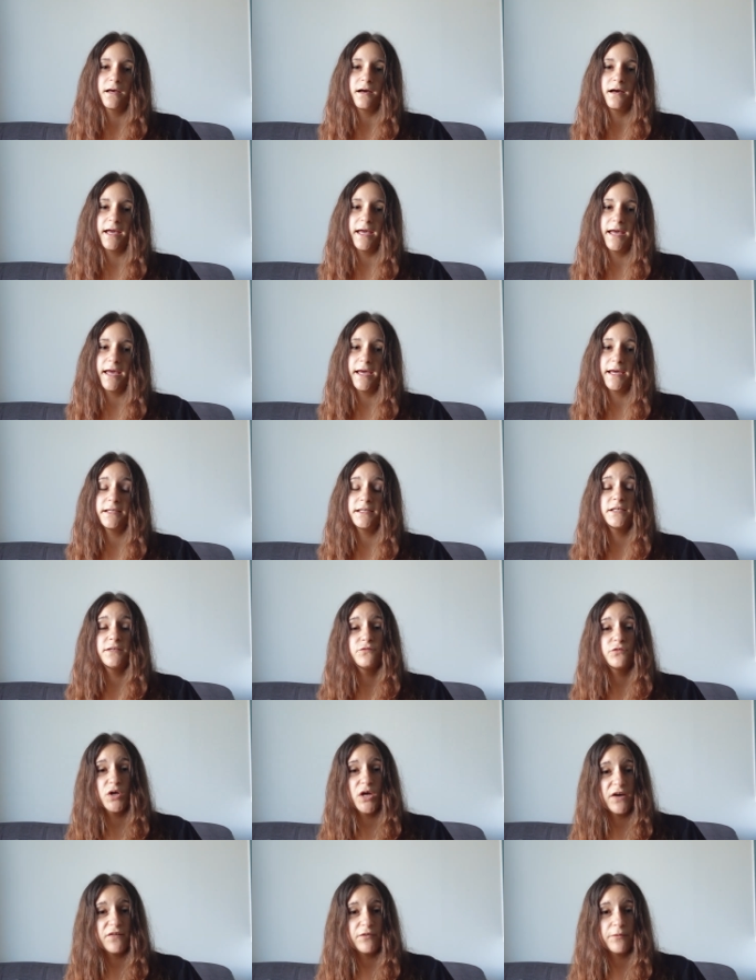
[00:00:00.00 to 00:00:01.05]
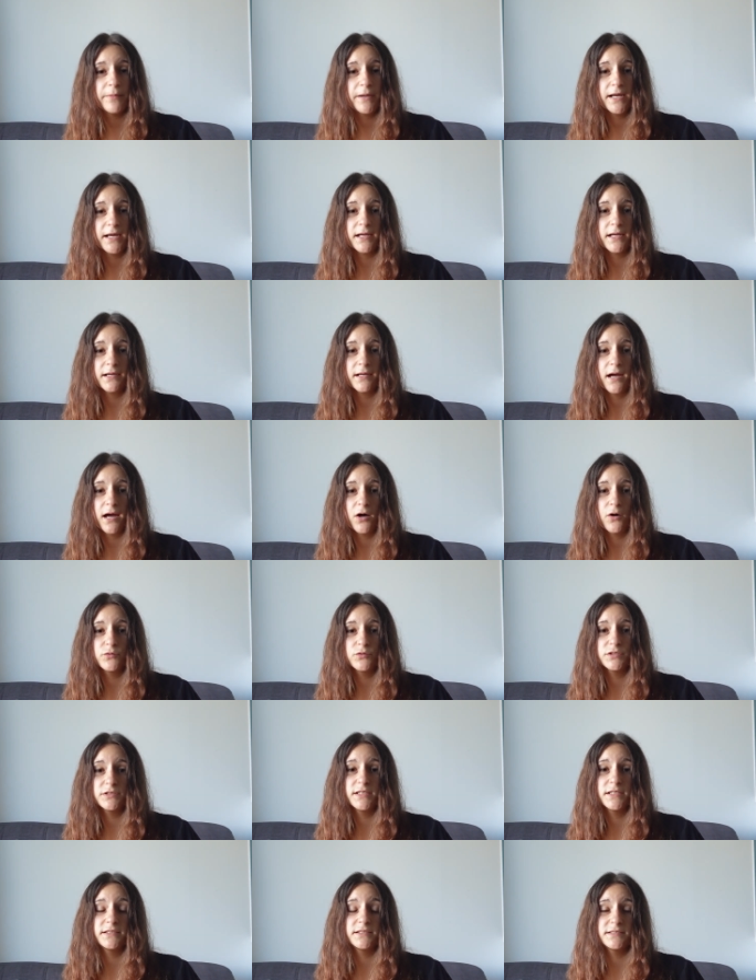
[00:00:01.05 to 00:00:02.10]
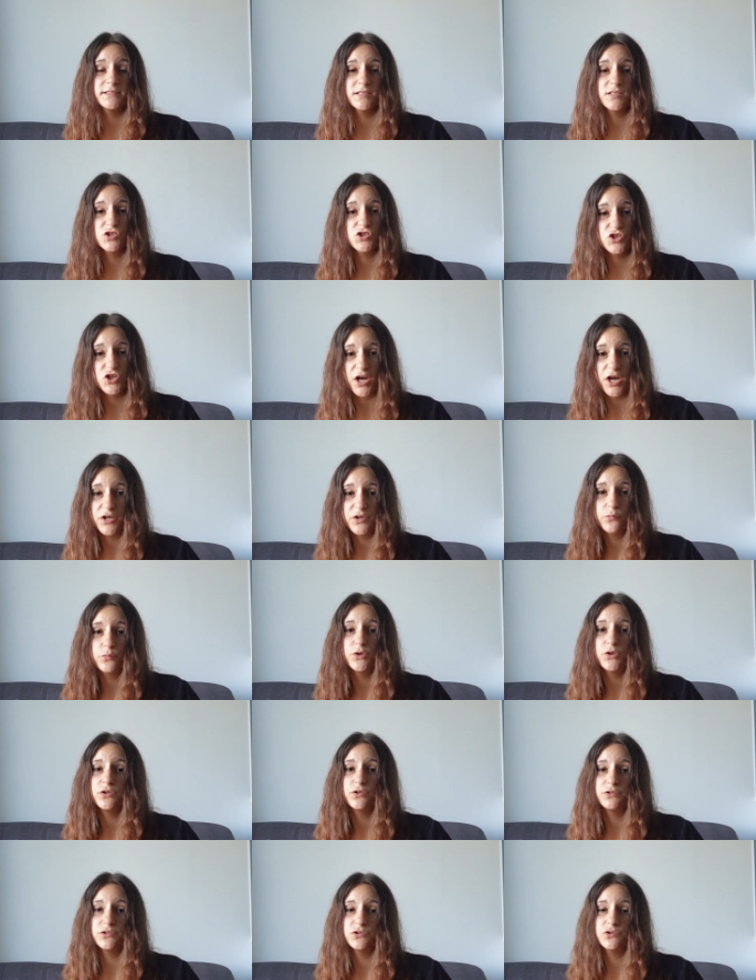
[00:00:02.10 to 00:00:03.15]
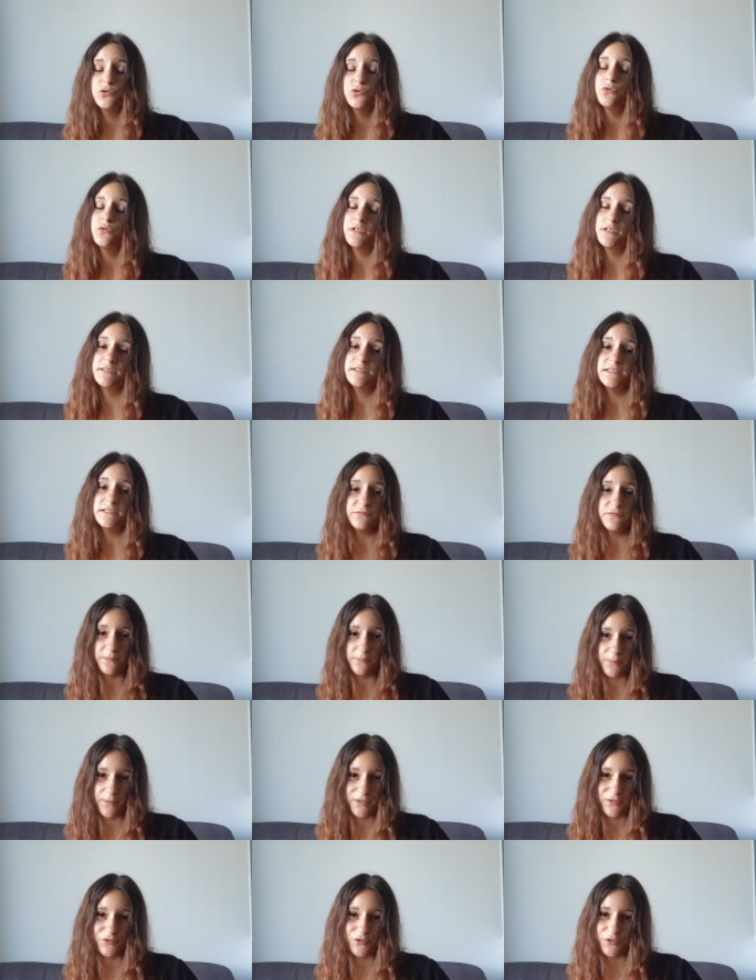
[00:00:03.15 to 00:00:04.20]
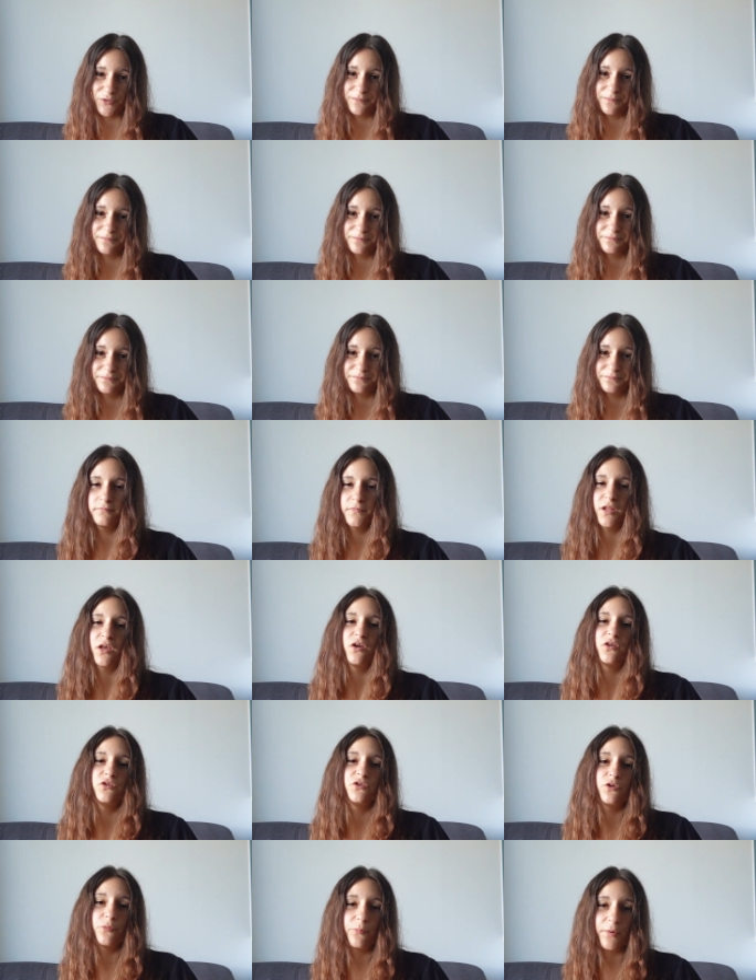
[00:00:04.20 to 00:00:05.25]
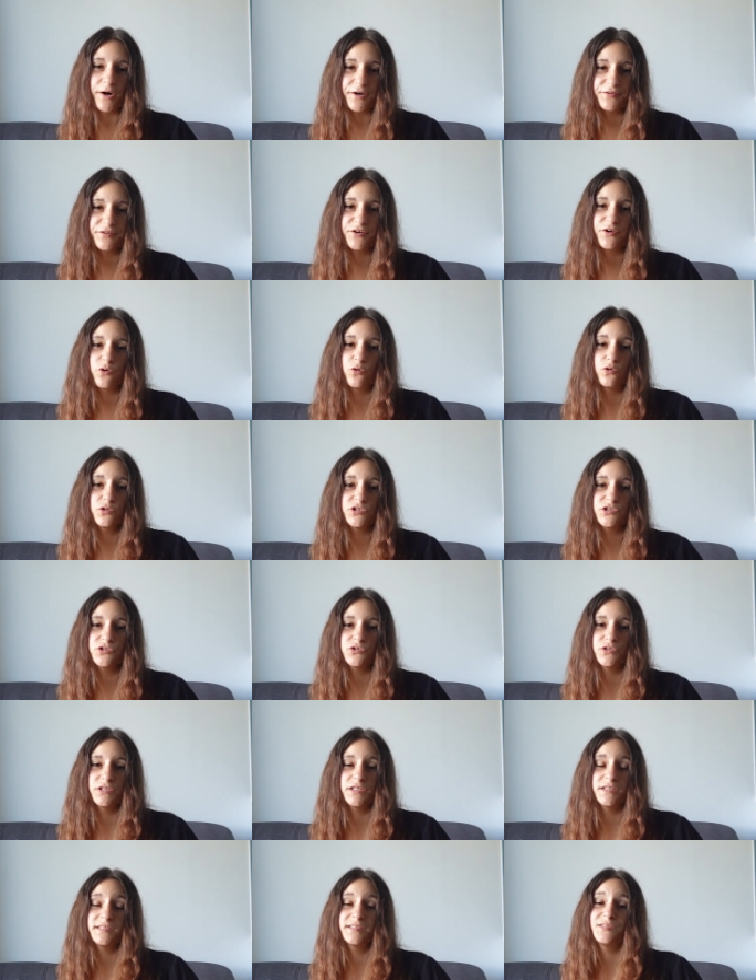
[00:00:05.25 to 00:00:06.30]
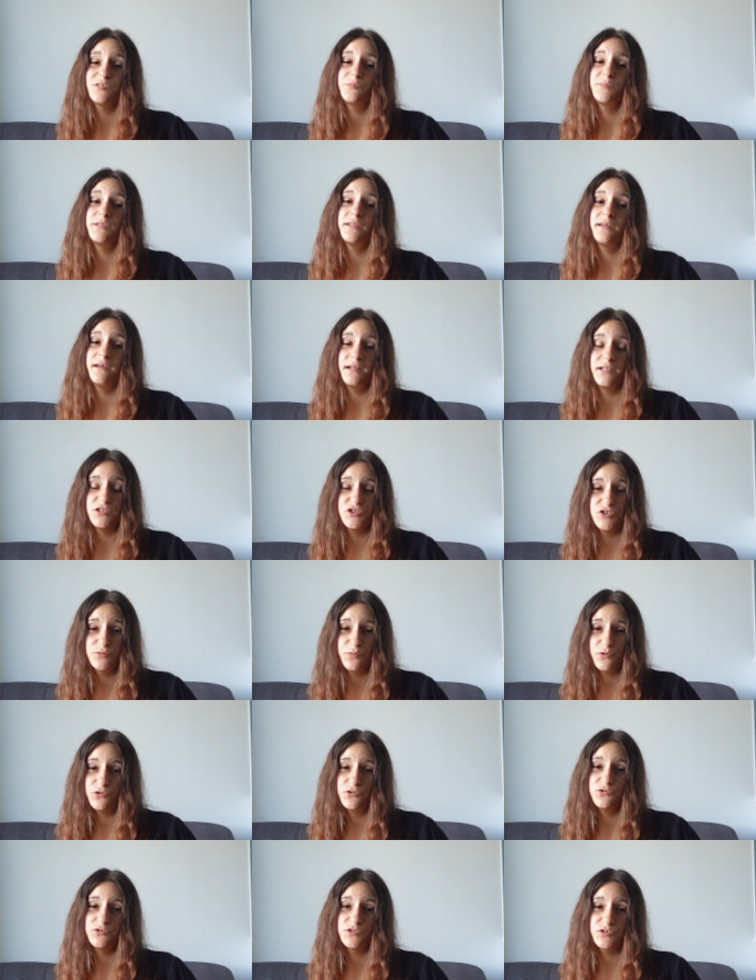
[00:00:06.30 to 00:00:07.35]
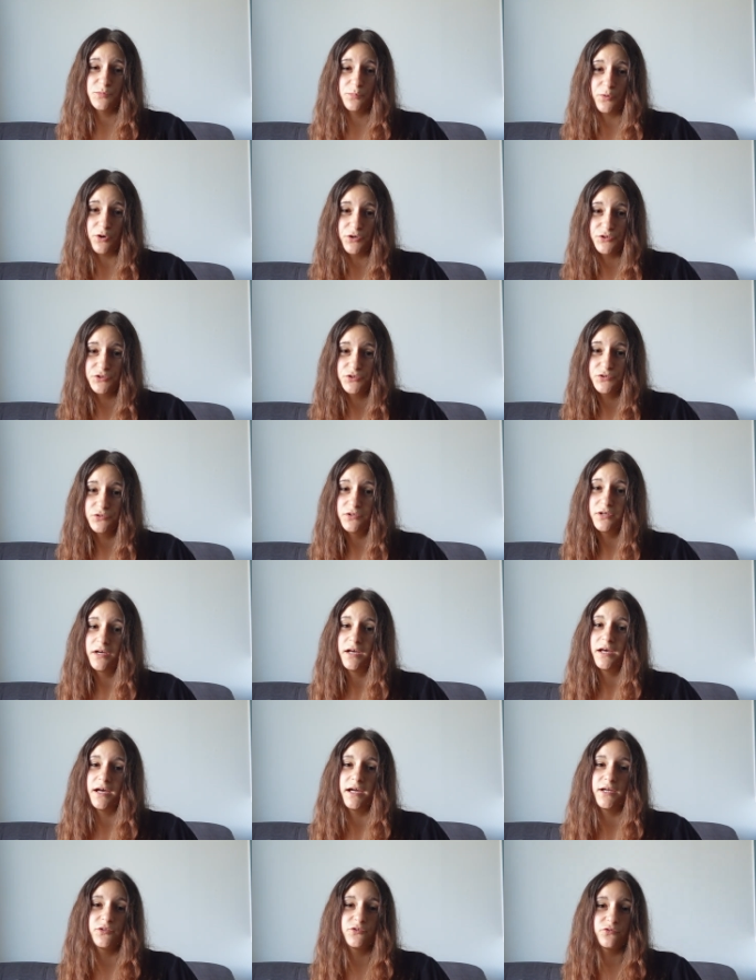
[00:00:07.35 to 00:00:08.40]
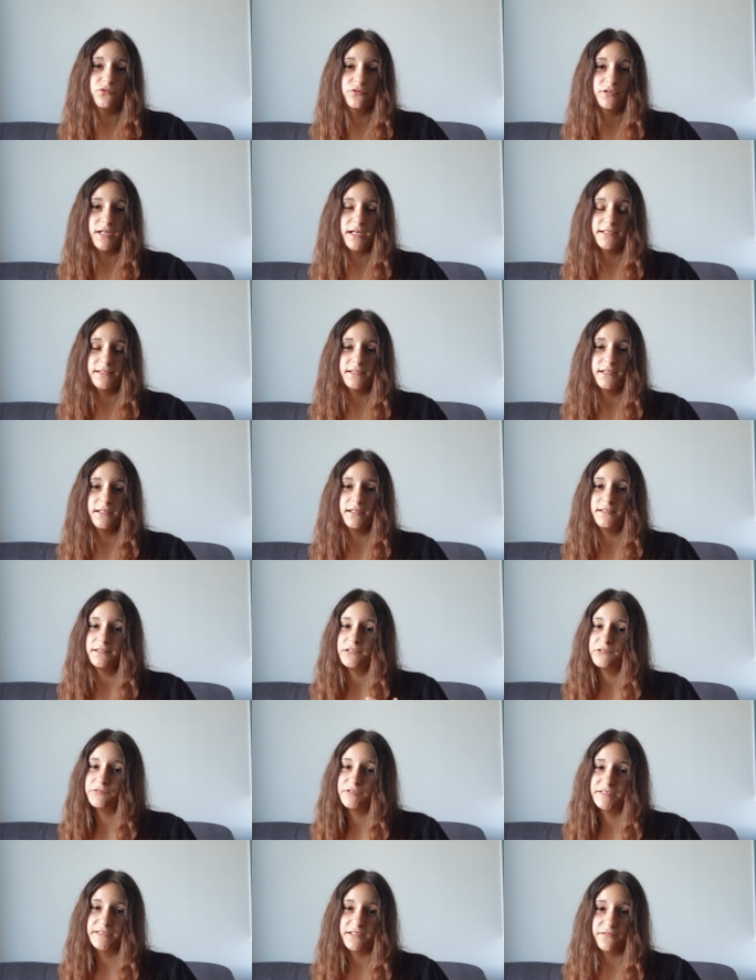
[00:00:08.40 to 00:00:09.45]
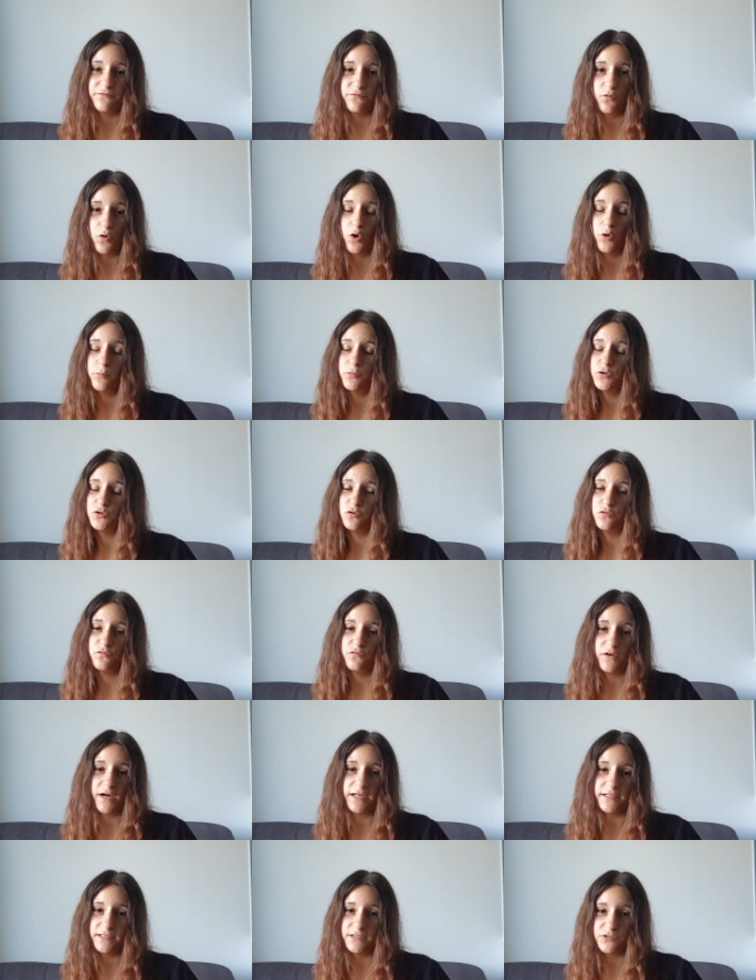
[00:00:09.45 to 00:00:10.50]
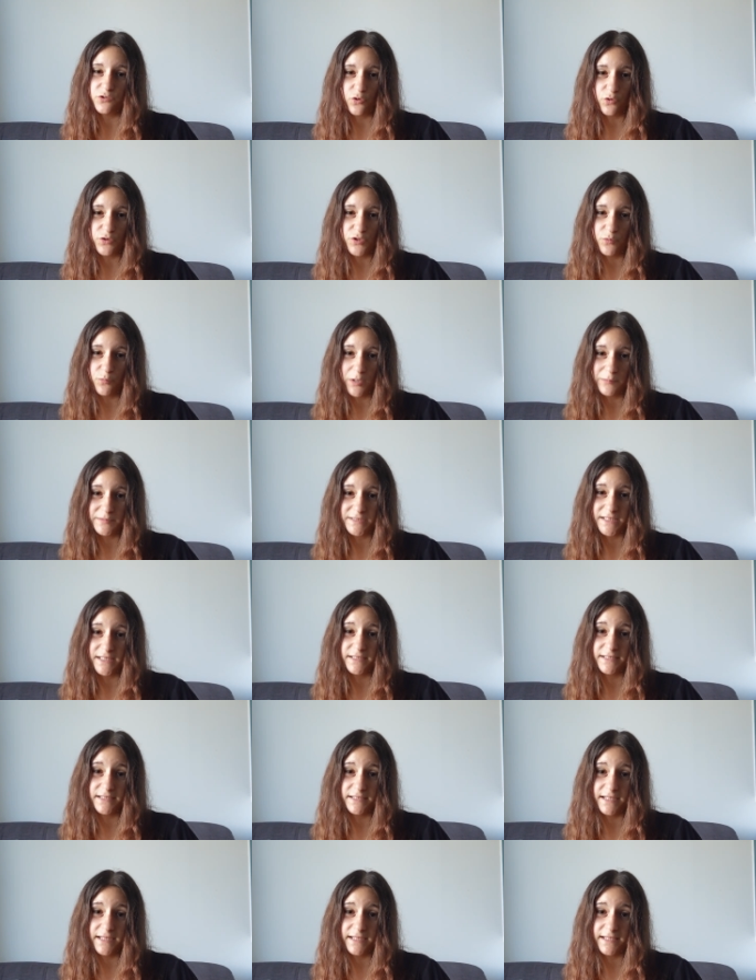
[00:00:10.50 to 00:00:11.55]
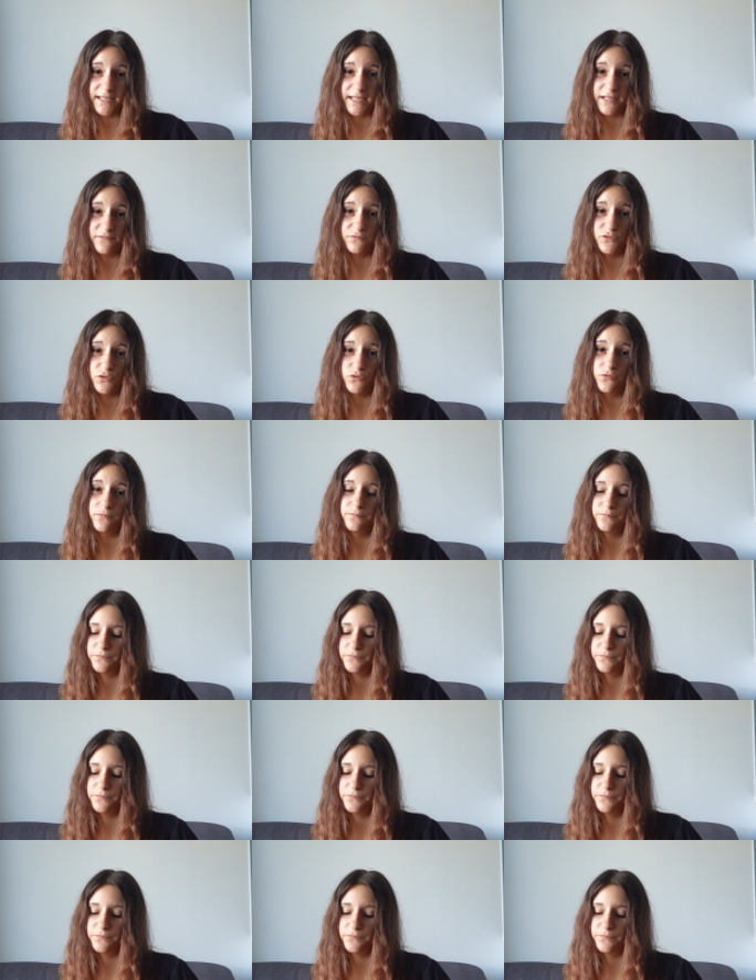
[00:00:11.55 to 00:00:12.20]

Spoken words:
and if you have a bank account that is shared between the two, it's even better. Your partner also needs to be eligible to support you, and to do that there is a form, you'll find it on the website that I gave you,